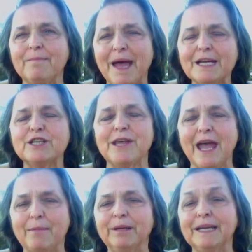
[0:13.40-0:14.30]
back to
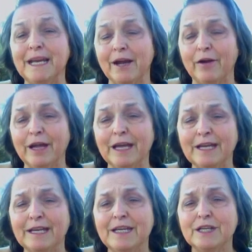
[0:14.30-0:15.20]
the Abilene
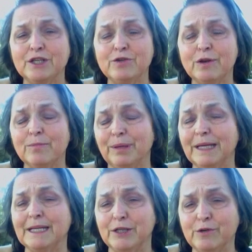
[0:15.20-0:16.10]
area to
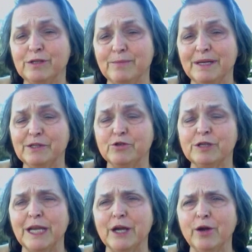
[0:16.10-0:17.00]
complete 2
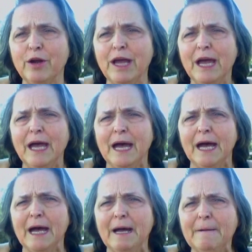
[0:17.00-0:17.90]
semesters here
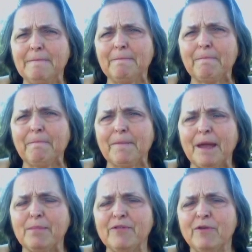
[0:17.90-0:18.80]

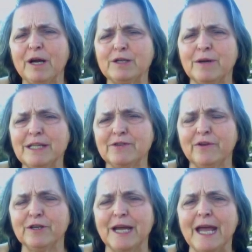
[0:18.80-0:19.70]
before I
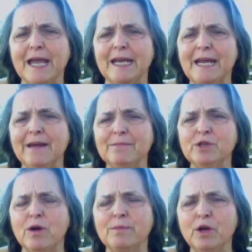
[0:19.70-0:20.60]
transfer to A&M,
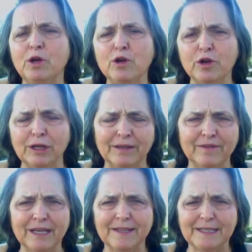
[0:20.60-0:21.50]
so I'm no longer
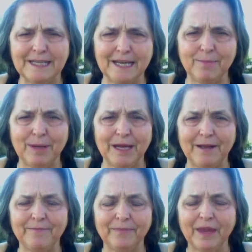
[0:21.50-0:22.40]
living in the
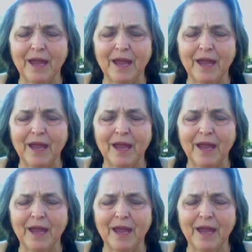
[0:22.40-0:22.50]
teepee.